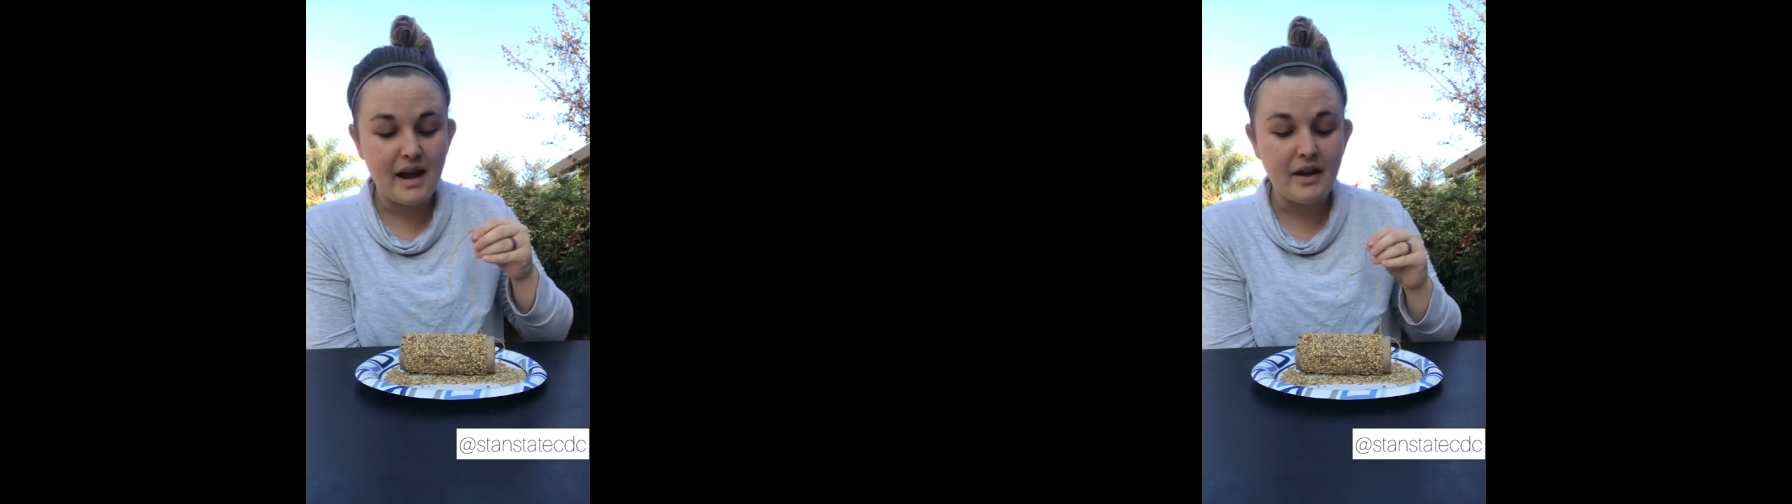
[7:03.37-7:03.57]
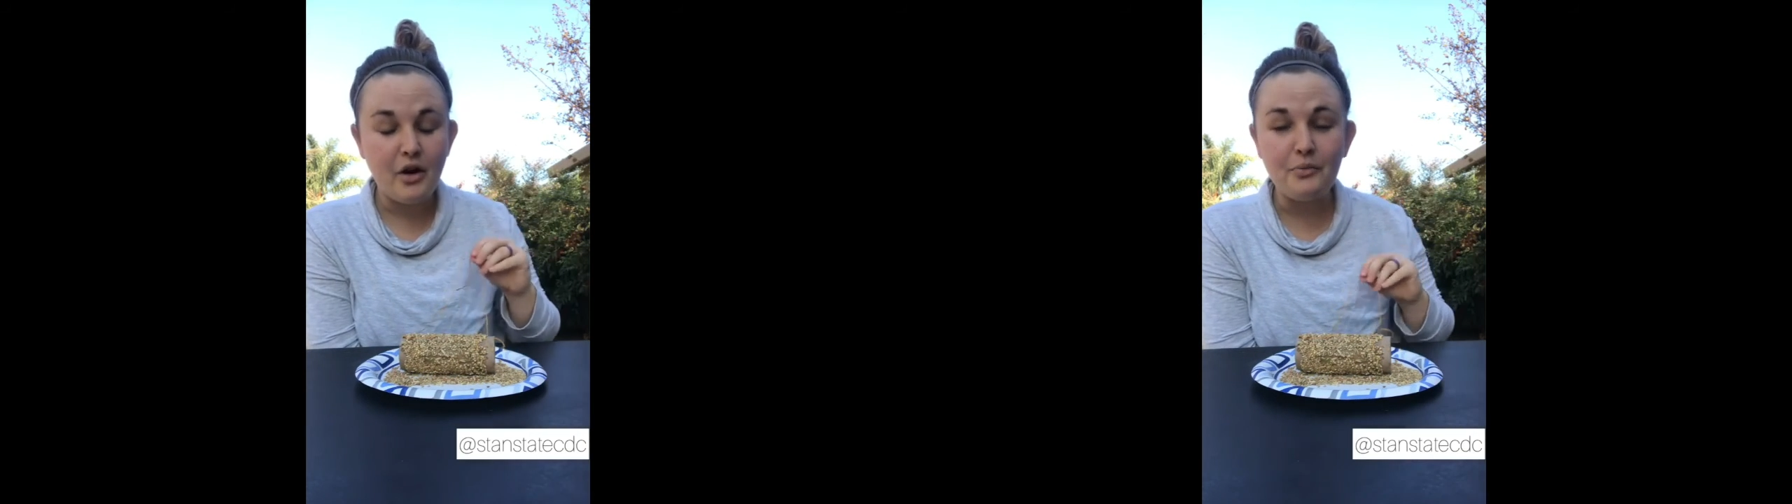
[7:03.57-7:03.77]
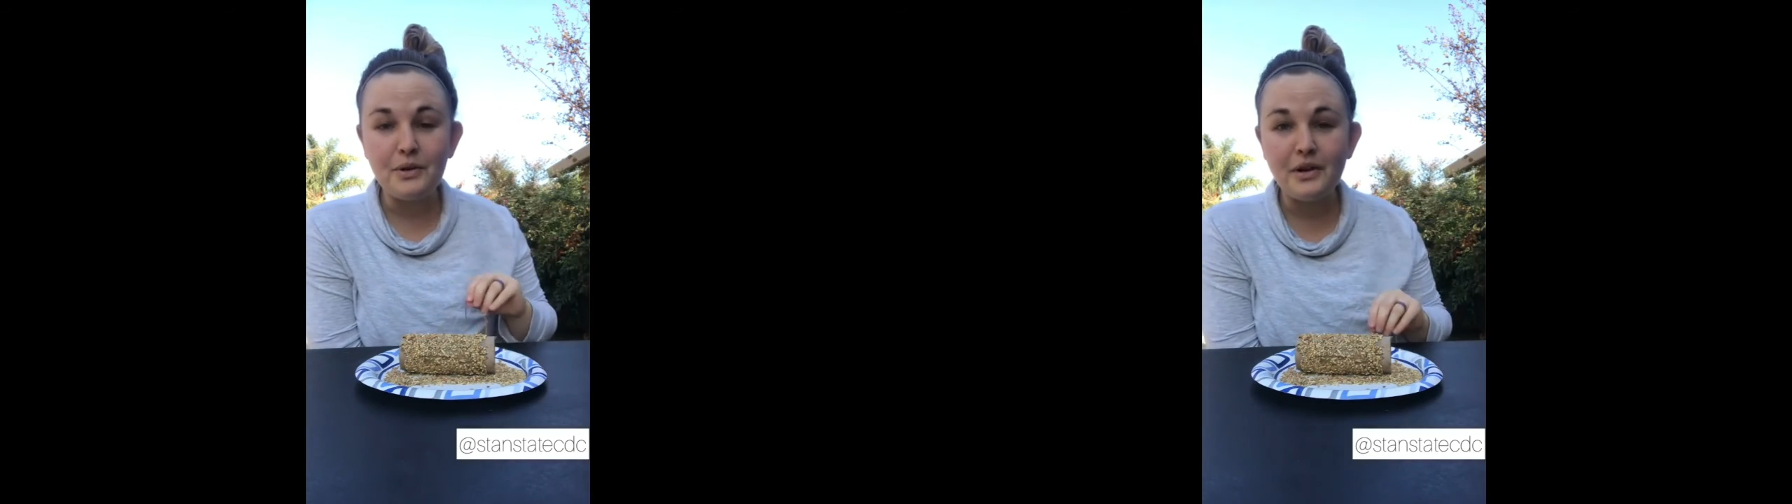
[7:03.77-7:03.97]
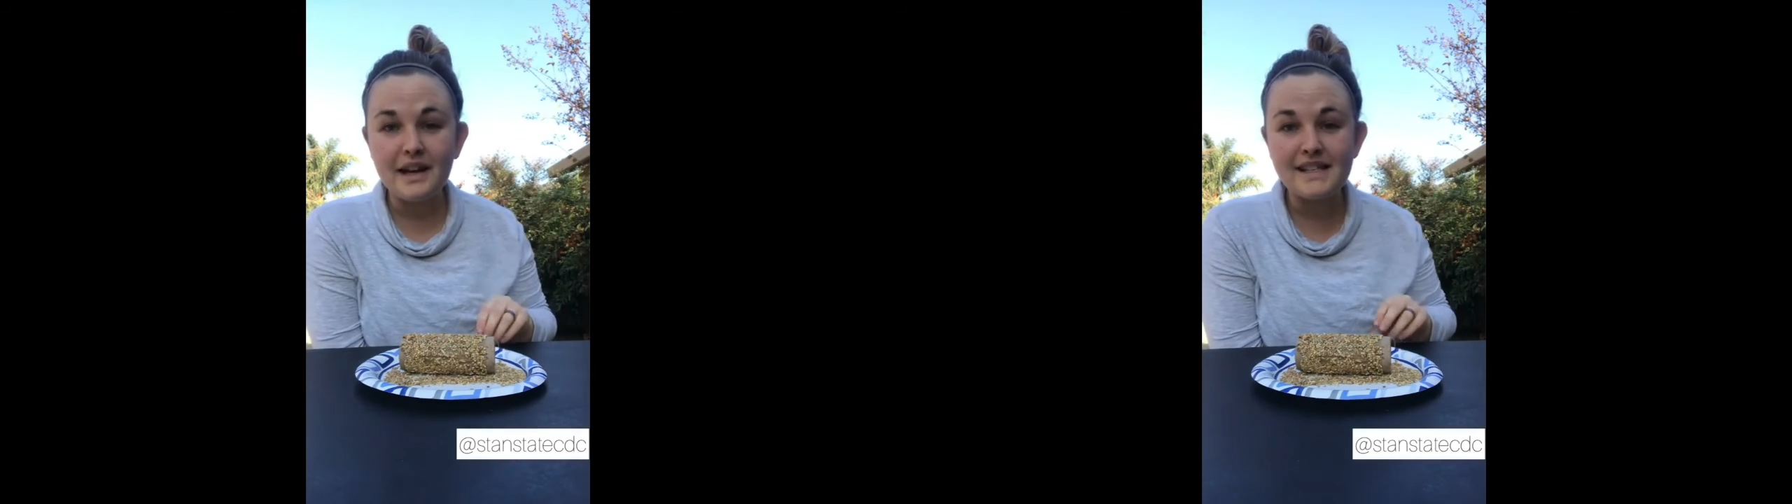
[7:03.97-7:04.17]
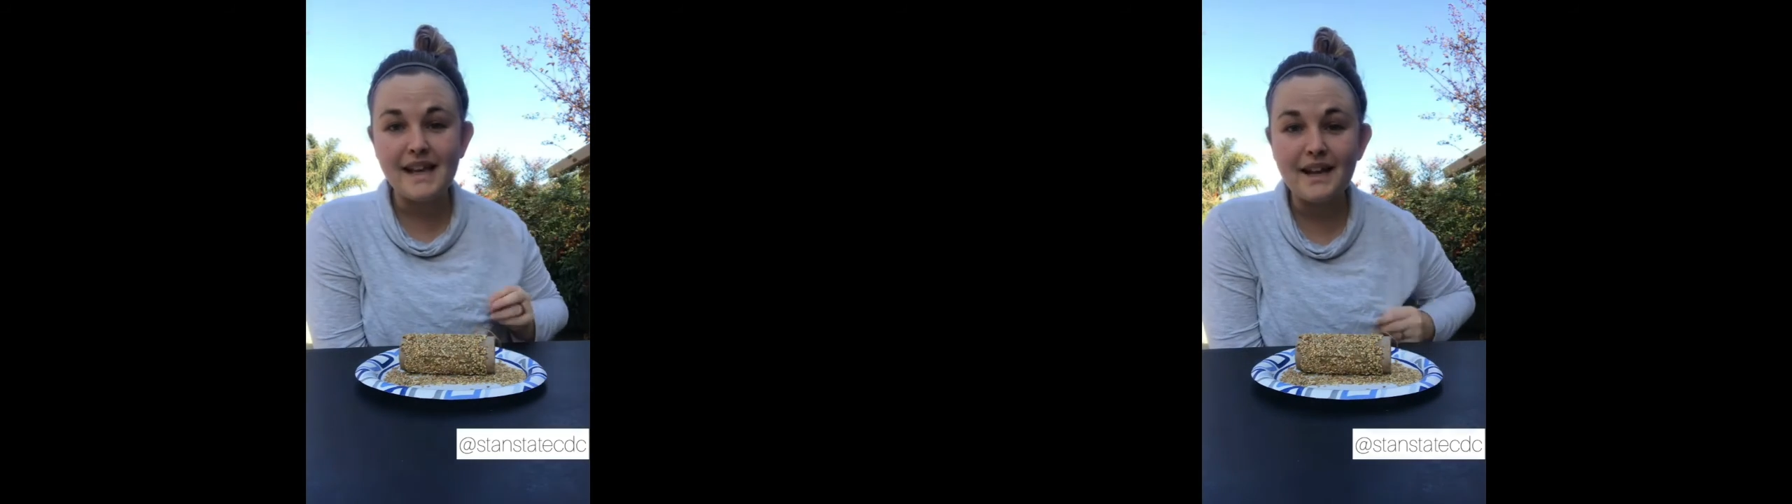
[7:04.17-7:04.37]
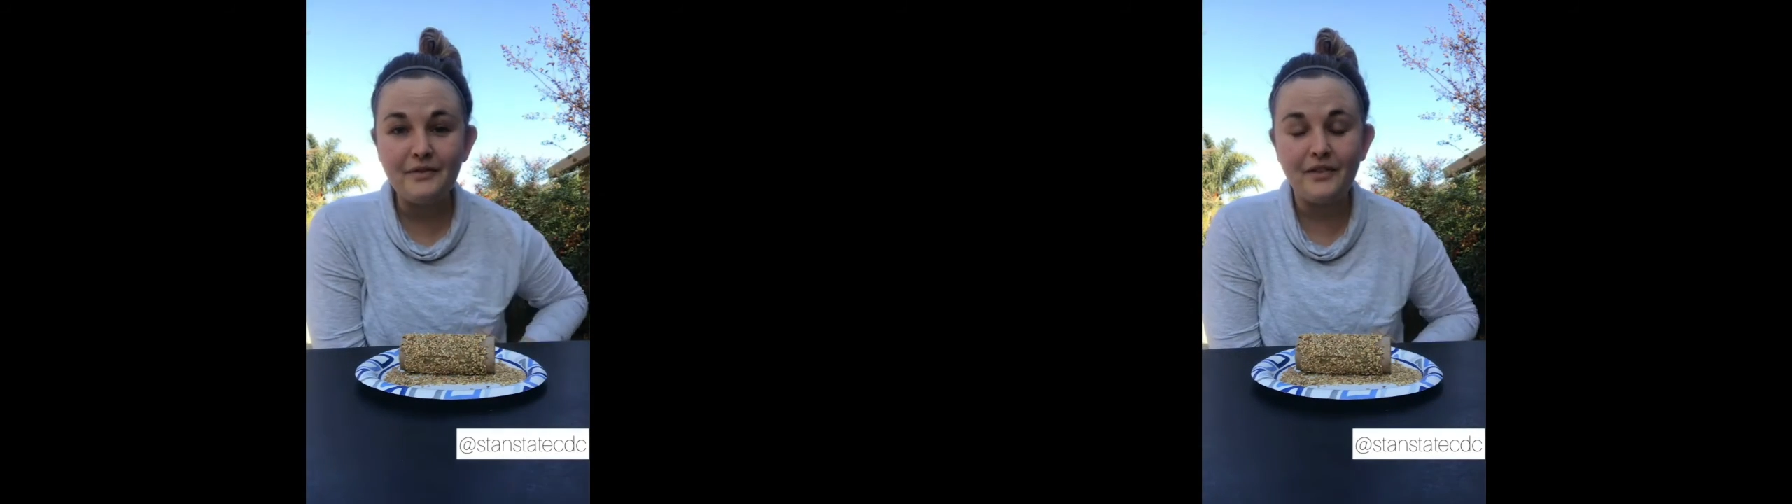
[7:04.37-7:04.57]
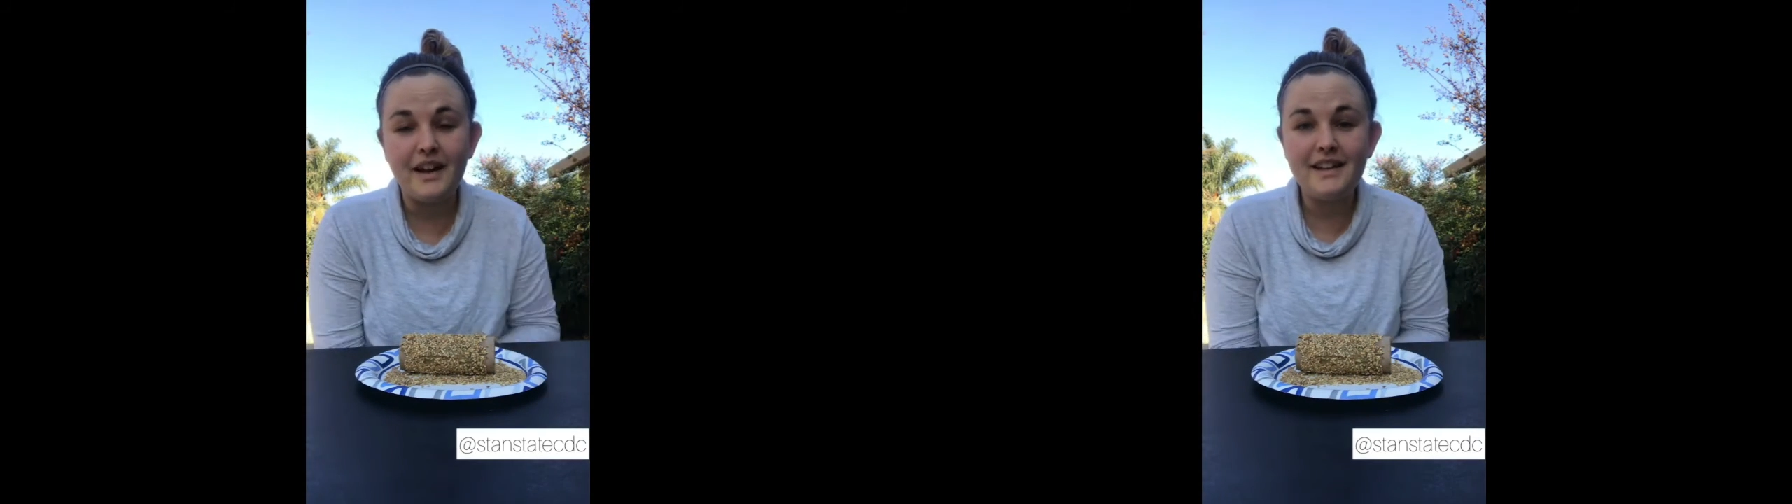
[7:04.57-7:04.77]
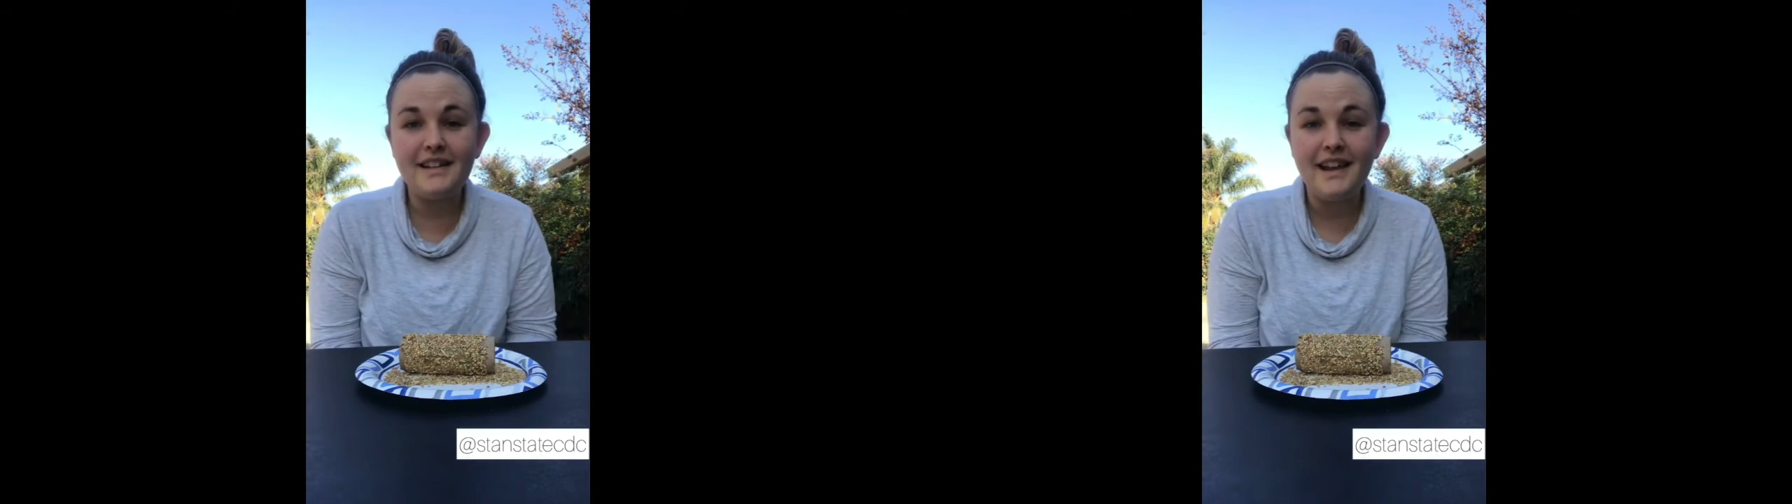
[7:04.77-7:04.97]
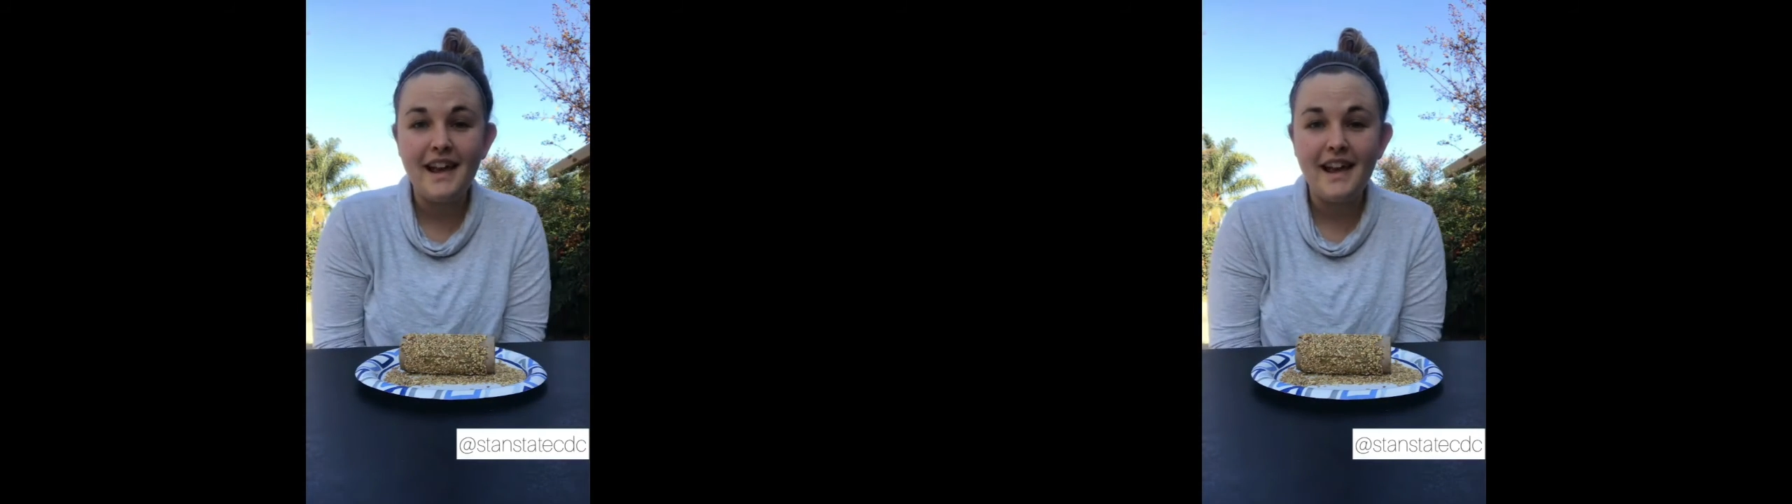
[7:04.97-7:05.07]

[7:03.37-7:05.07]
hope you guys had fun.